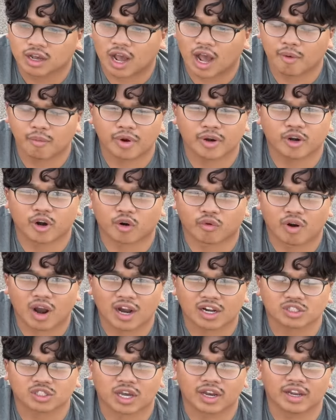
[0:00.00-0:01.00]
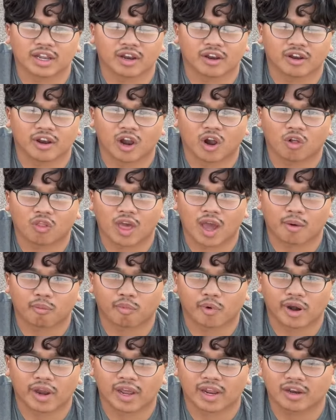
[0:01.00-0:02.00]
I'm under a rock, so I didn't know that
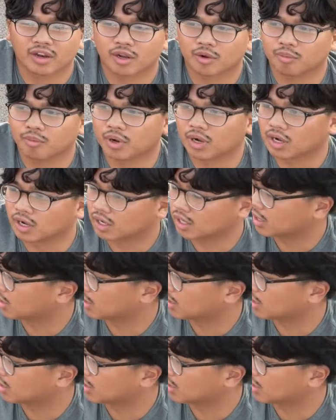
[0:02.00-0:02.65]
brand, but